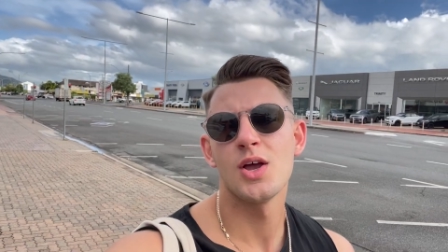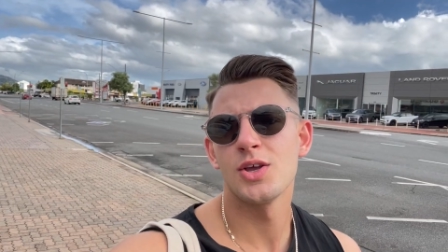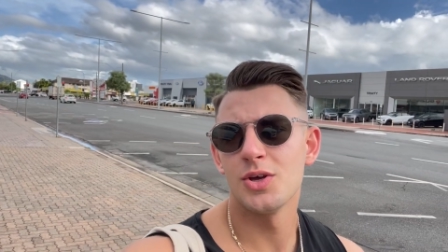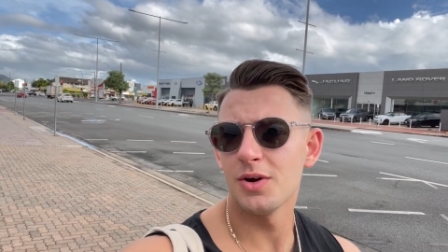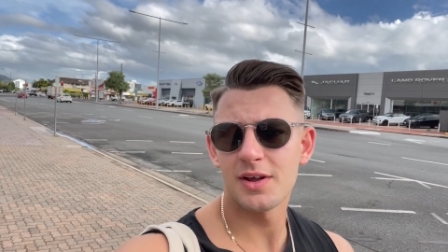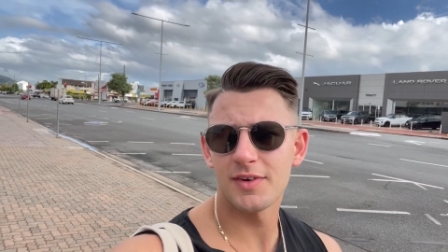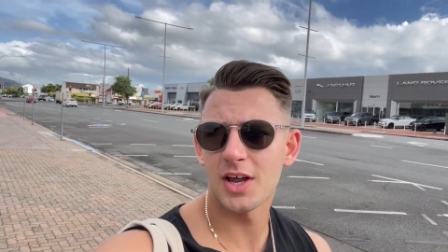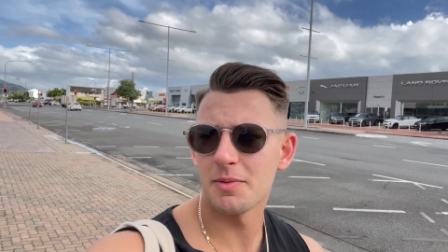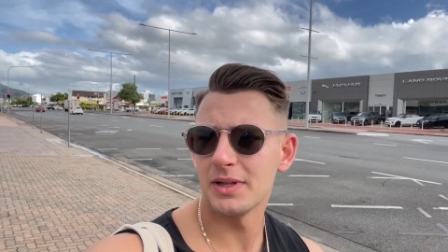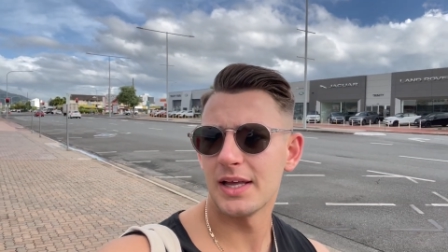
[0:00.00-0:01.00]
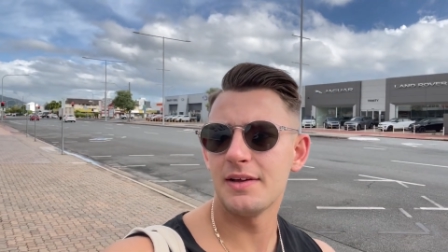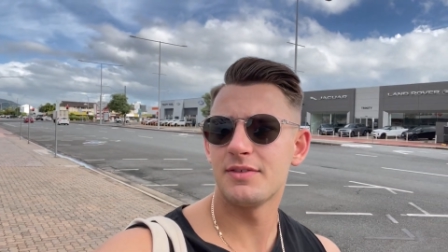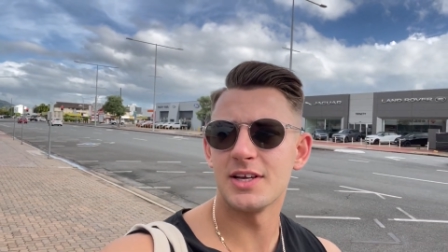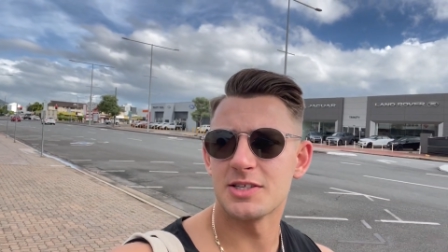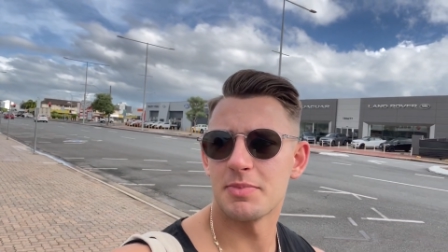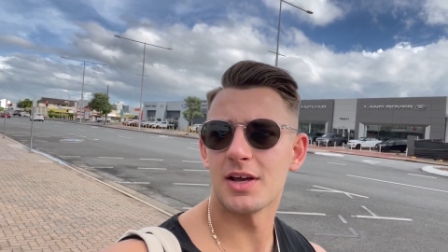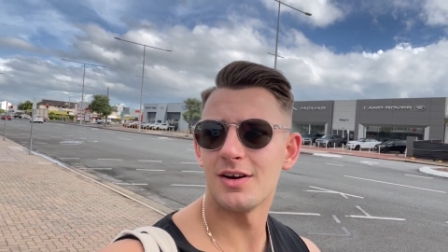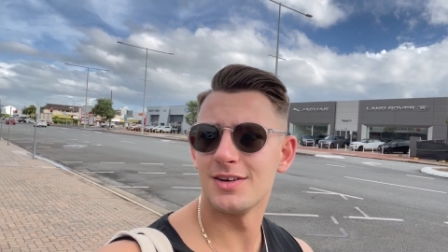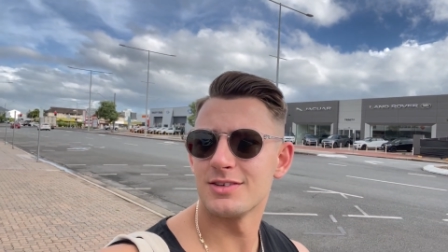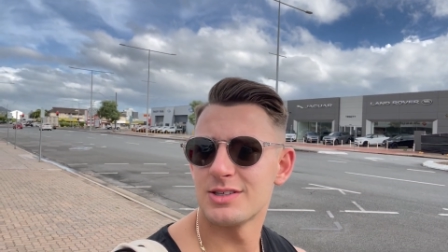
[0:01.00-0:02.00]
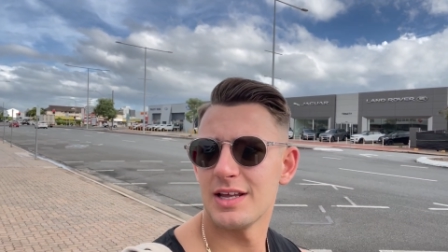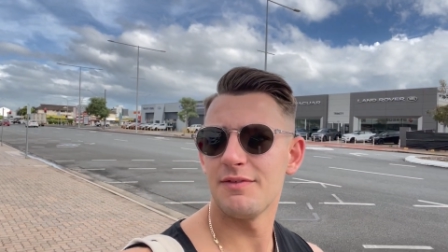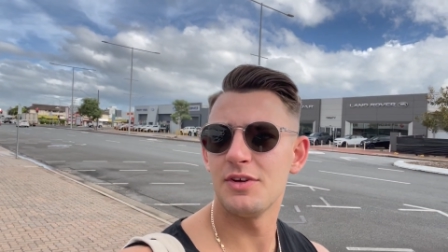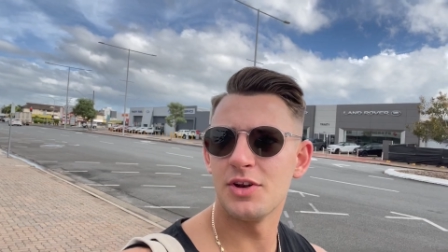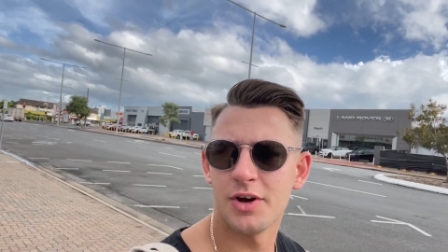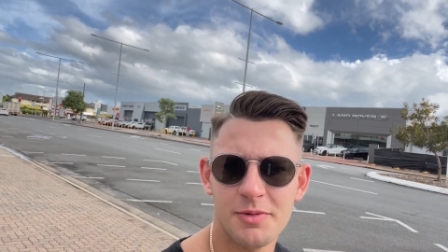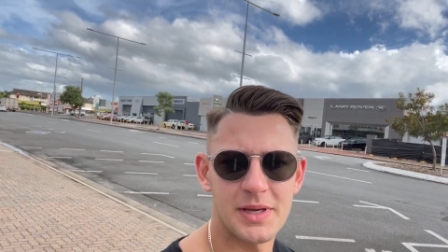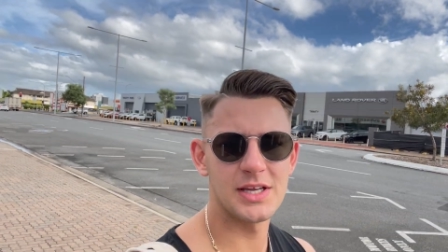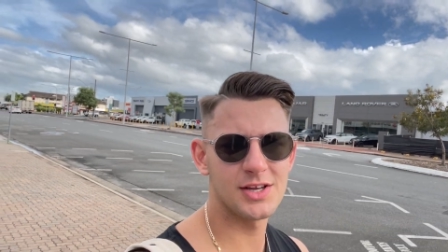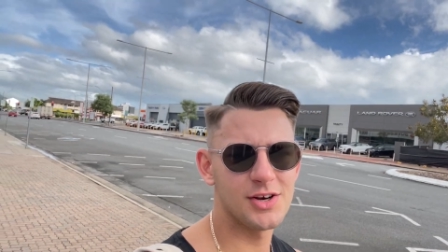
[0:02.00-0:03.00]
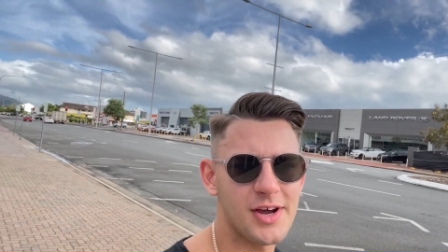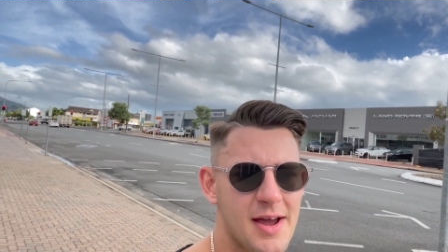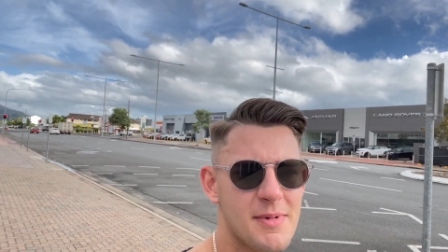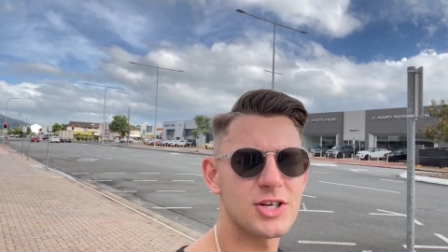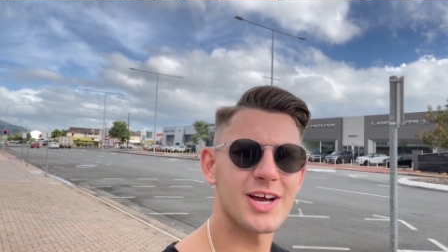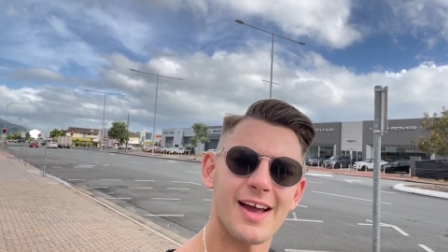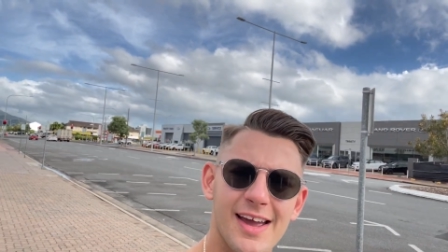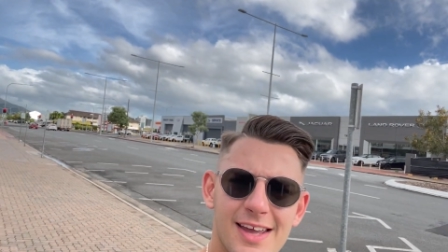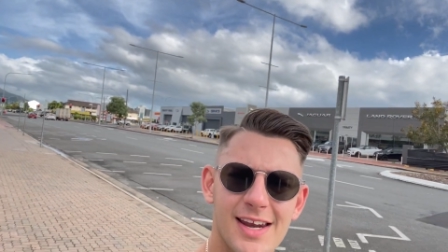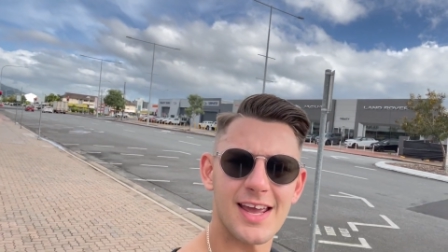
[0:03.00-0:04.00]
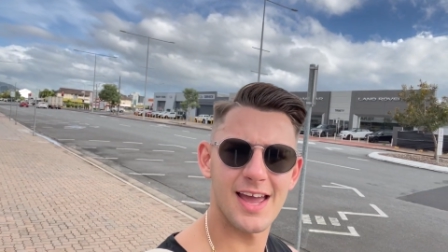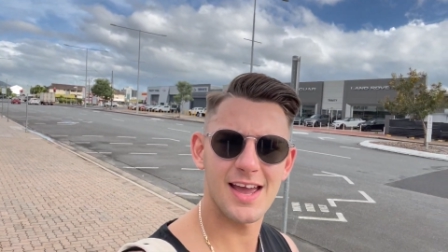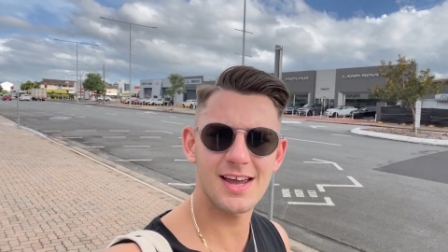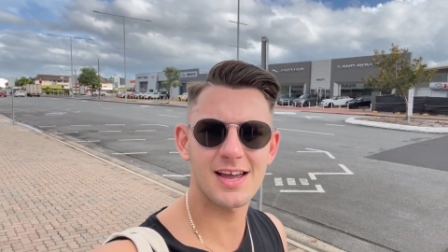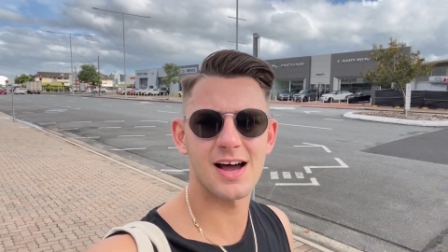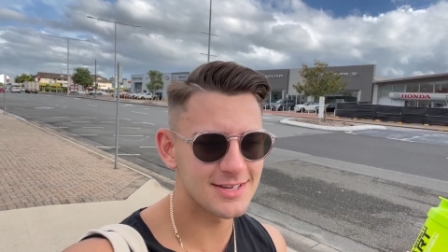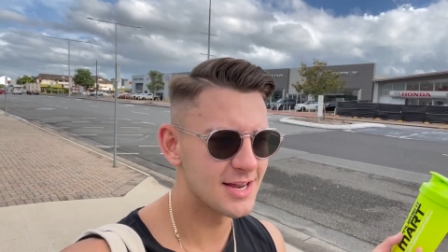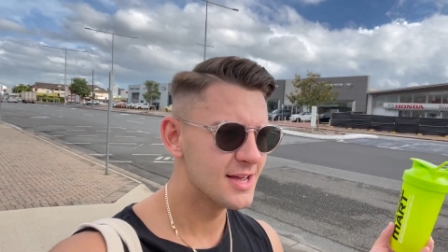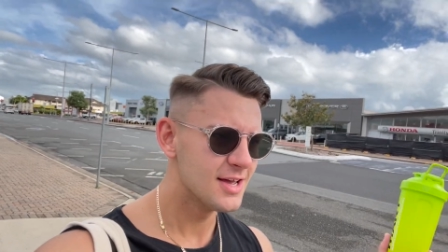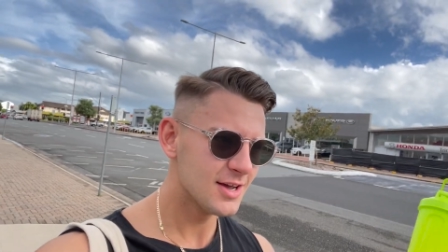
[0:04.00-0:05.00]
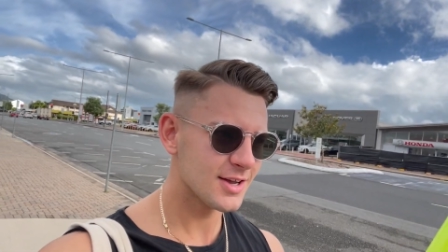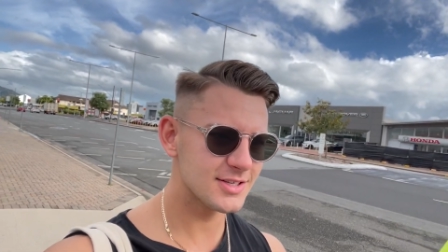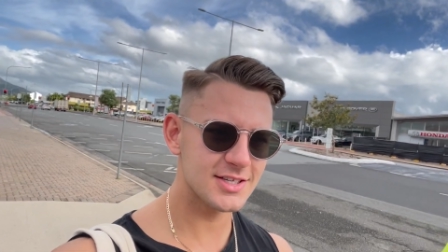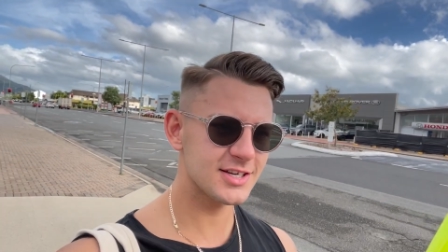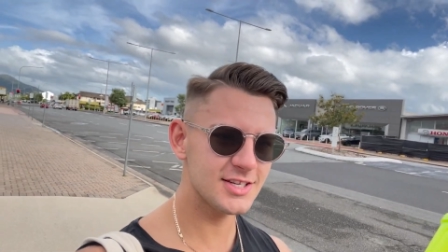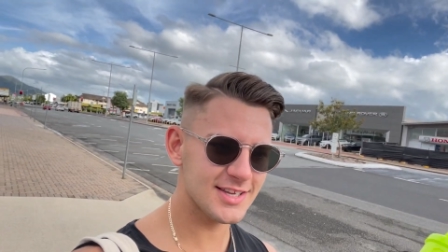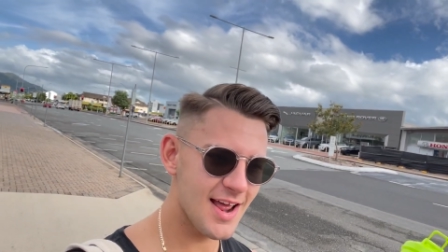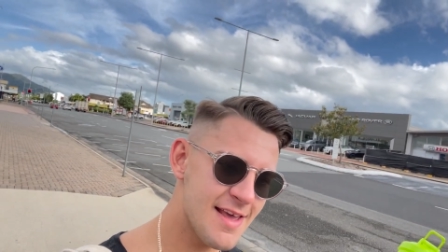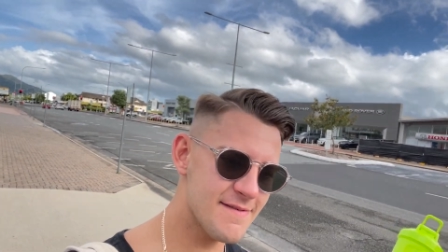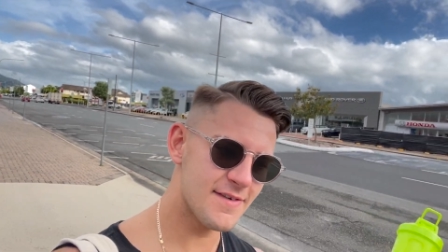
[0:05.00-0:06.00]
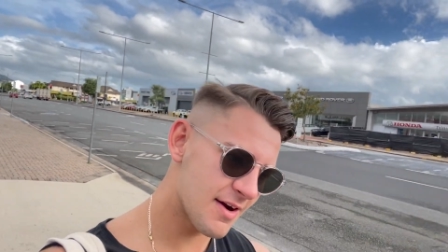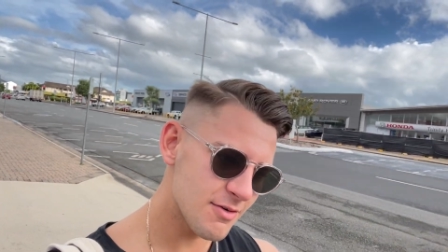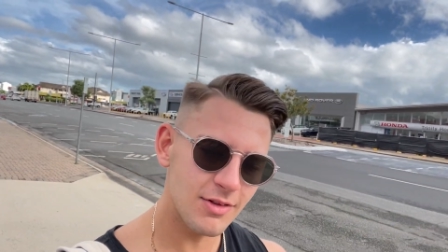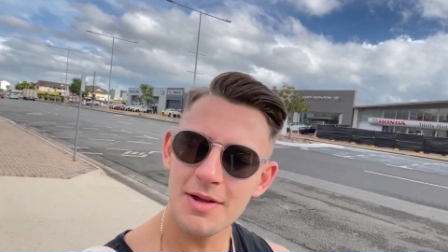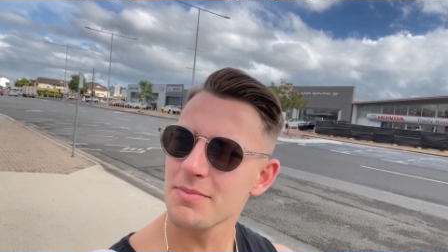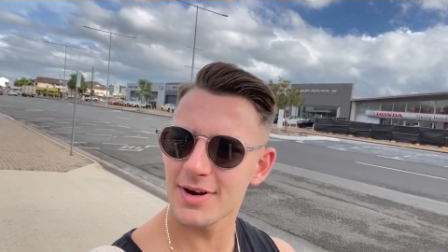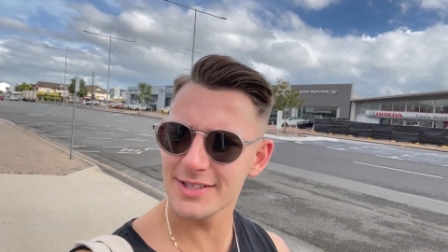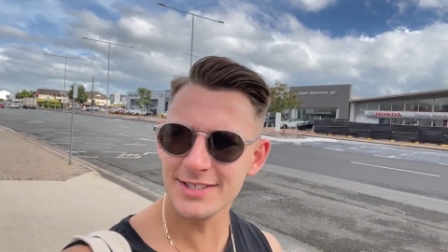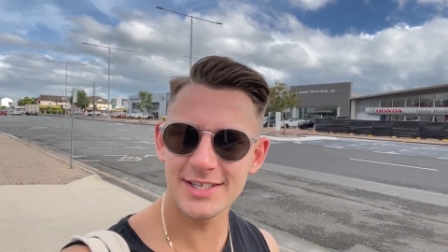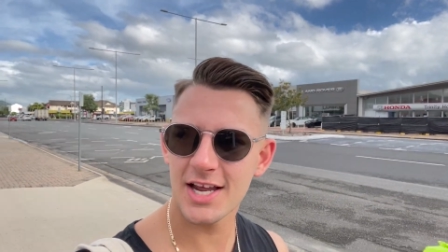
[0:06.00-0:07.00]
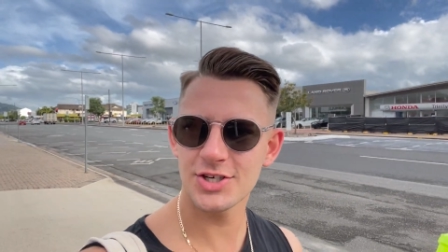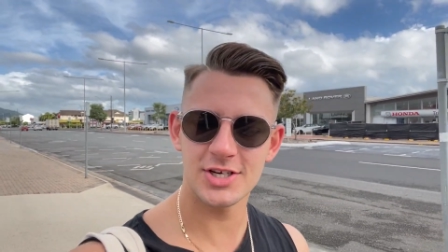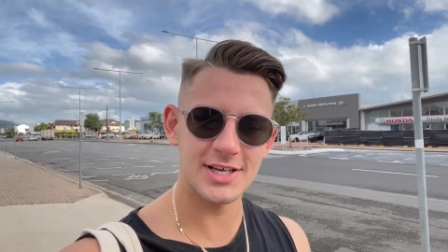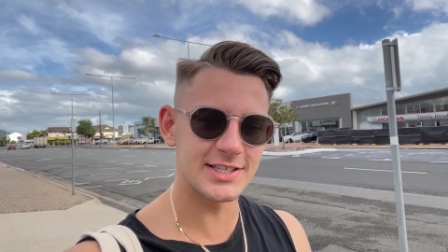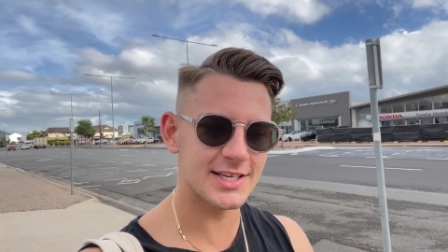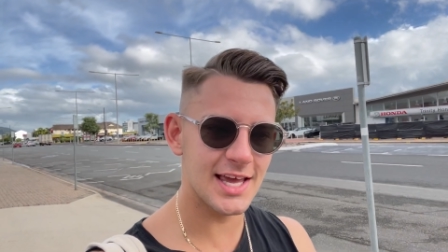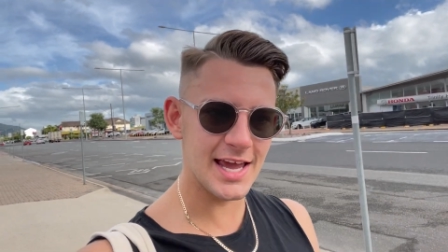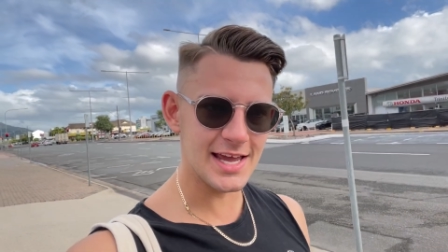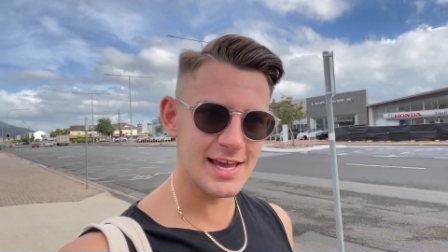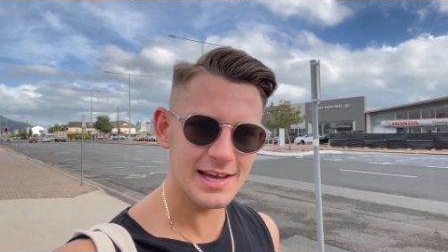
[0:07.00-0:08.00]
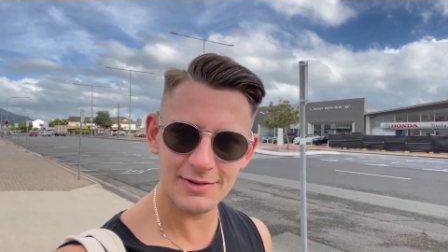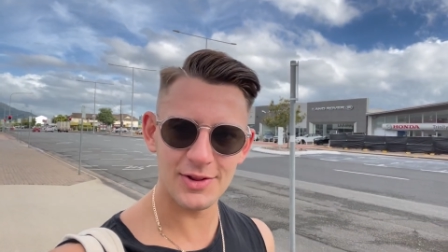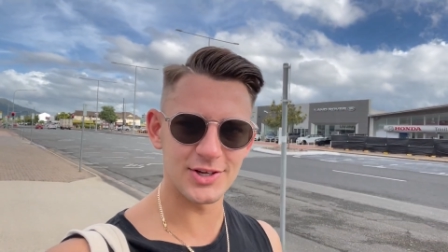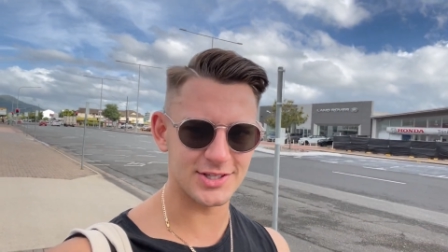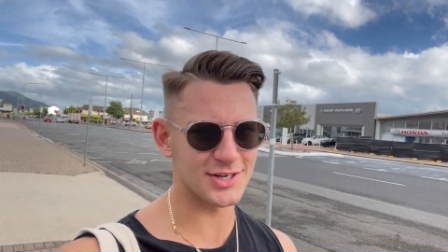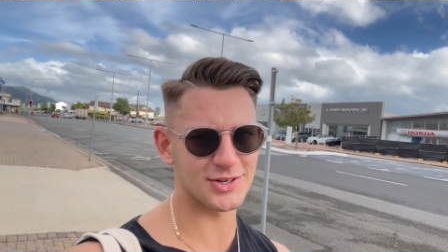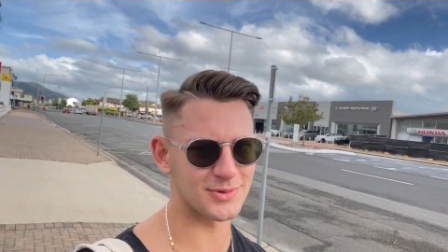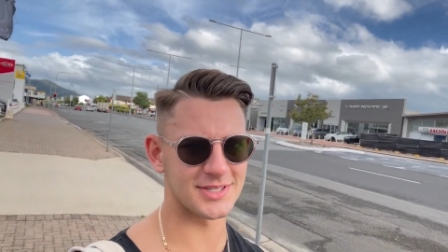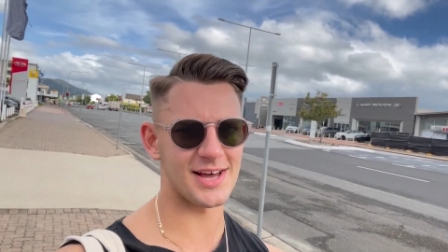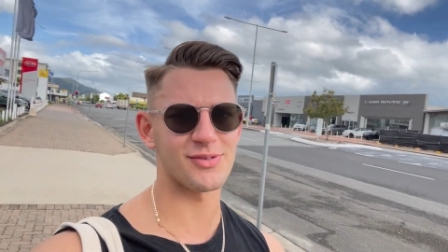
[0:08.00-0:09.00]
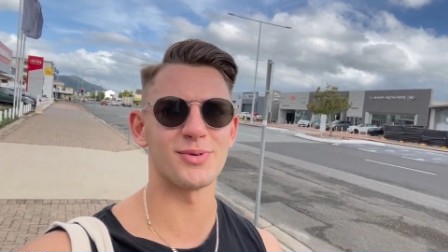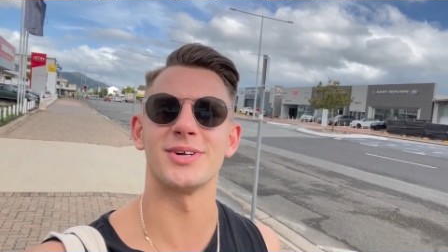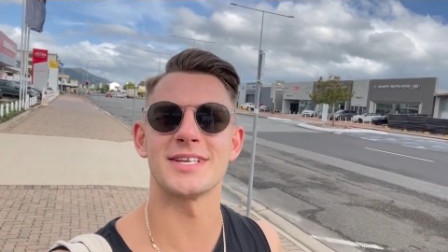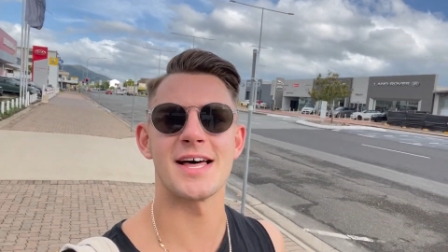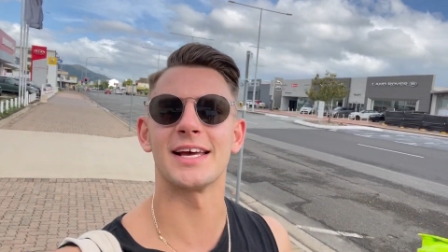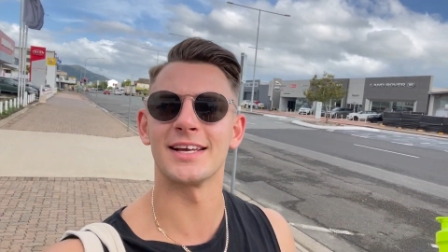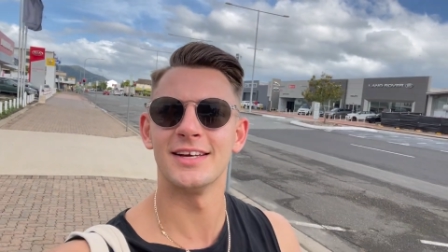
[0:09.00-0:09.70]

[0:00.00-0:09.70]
You're never going to believe this because if you know me, you know how much I hate getting a haircut. Because it's just getting feral and presentation is key here on the Surgical South Ward, darling.